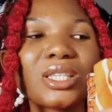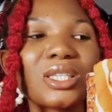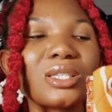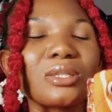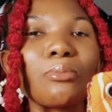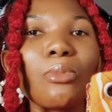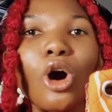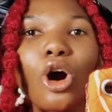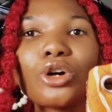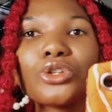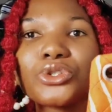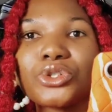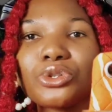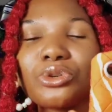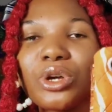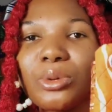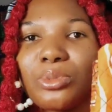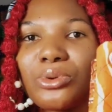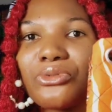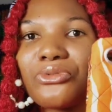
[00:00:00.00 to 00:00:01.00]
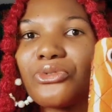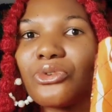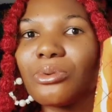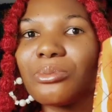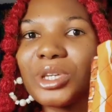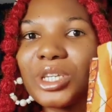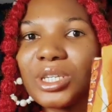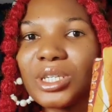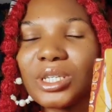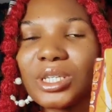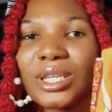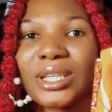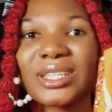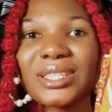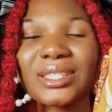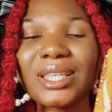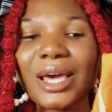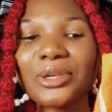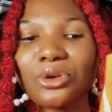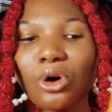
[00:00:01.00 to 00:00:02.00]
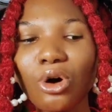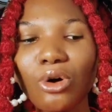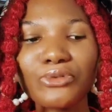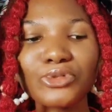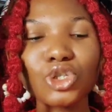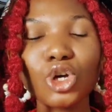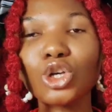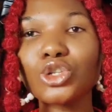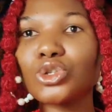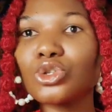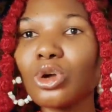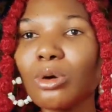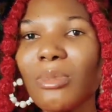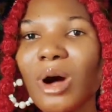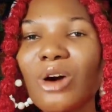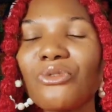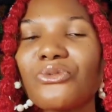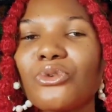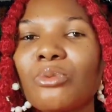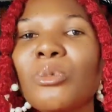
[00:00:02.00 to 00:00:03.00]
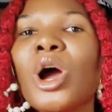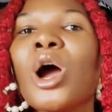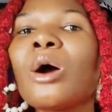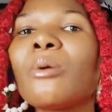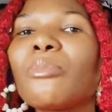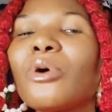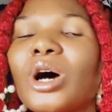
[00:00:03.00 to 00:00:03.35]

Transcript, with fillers: is more durable for me instead of just normal foam.